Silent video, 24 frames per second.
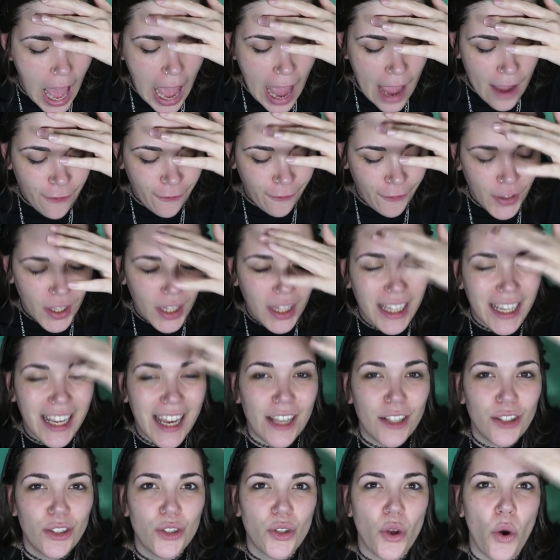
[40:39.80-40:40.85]
I feel like
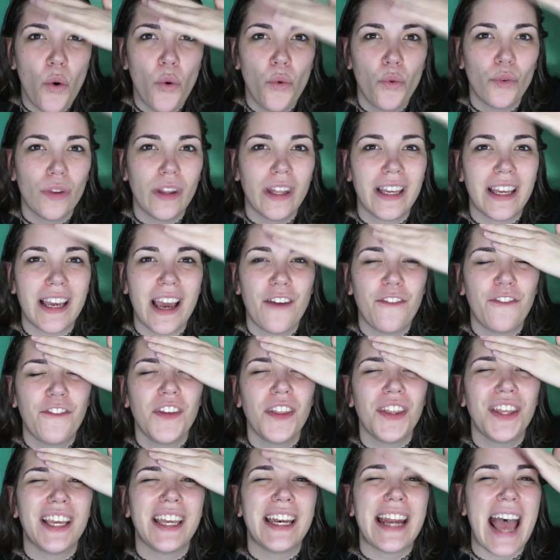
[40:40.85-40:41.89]
I don't, like, I
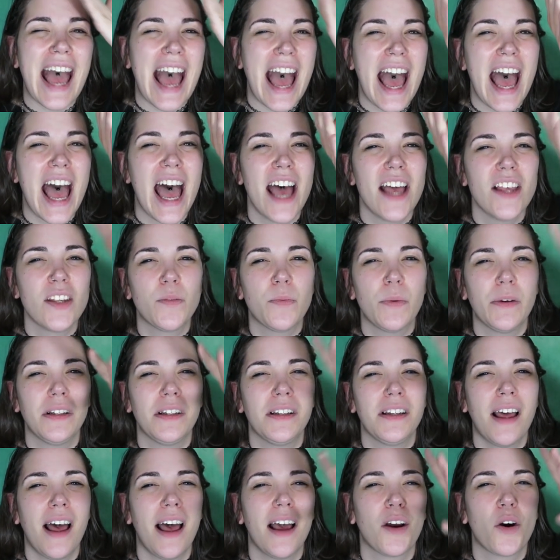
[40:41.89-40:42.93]
feel like it has, but
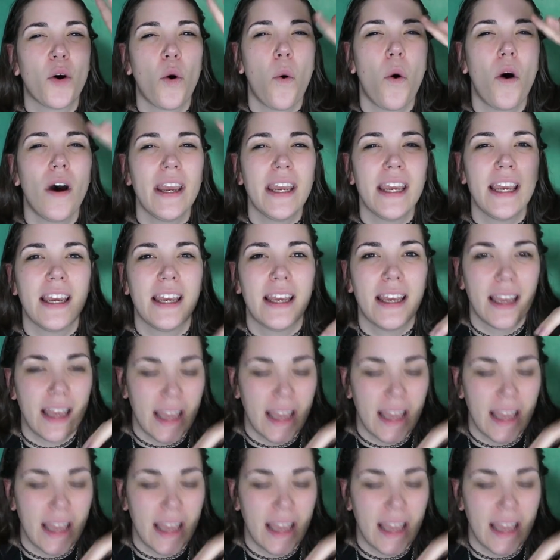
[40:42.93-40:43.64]
not quite,